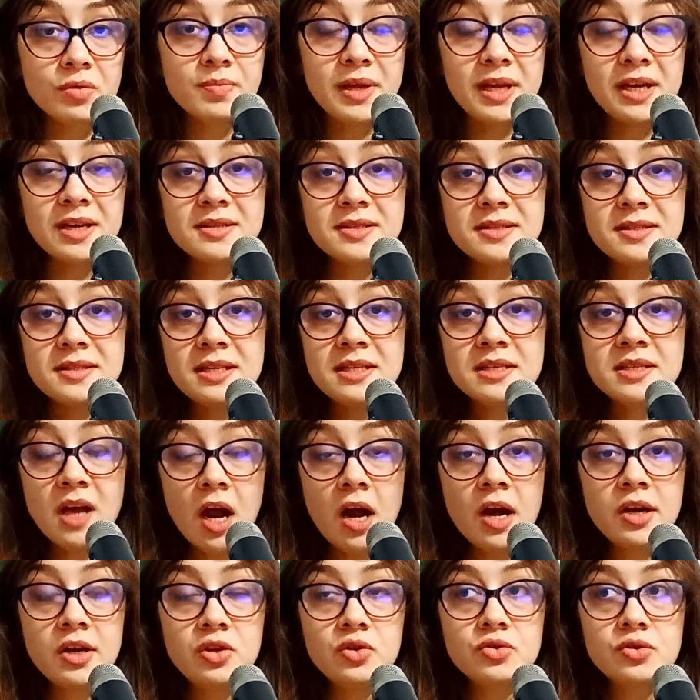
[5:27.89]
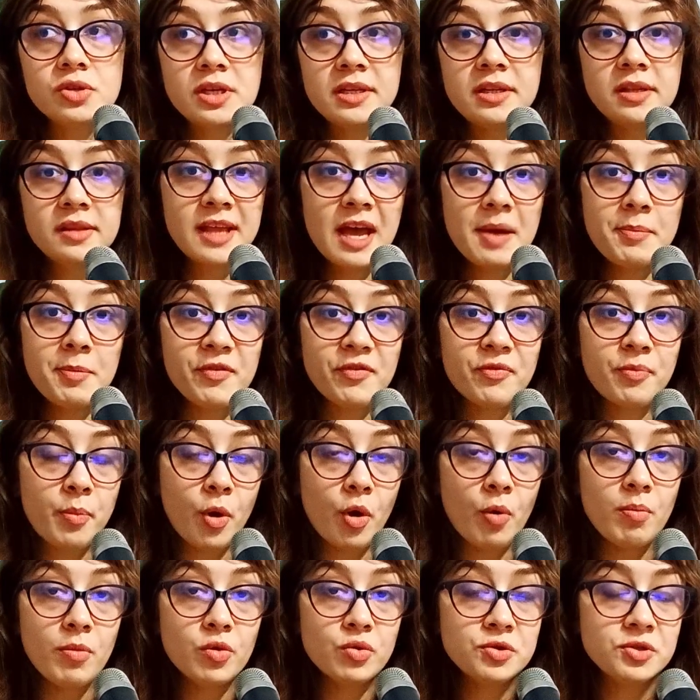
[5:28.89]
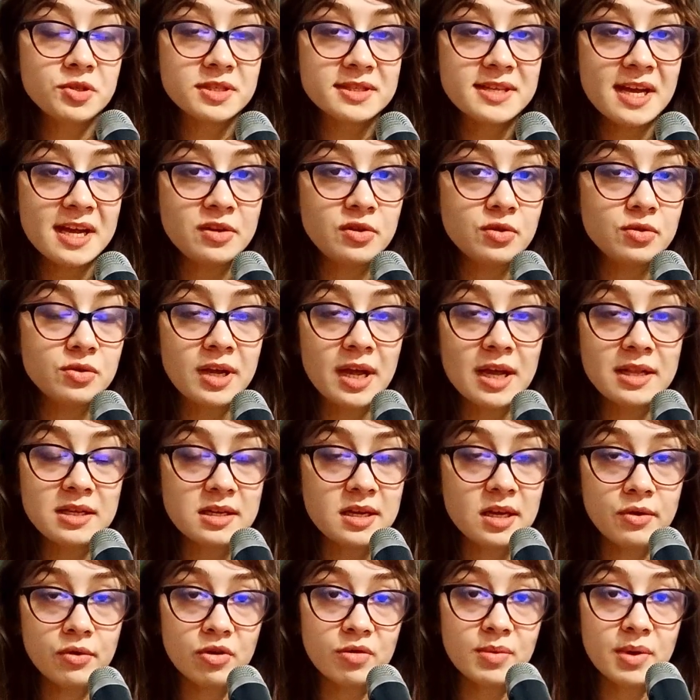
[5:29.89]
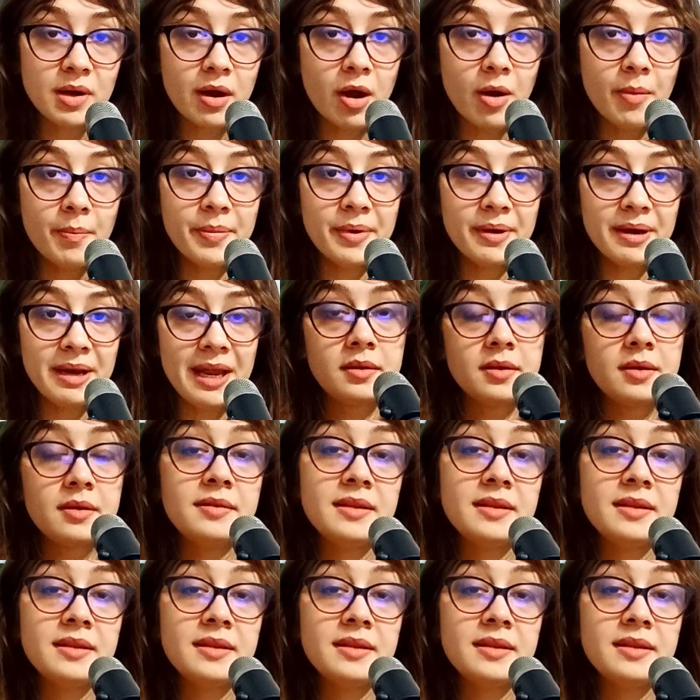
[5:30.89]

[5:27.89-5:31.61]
because these are usually the type of promotions that you'll get in a normal company,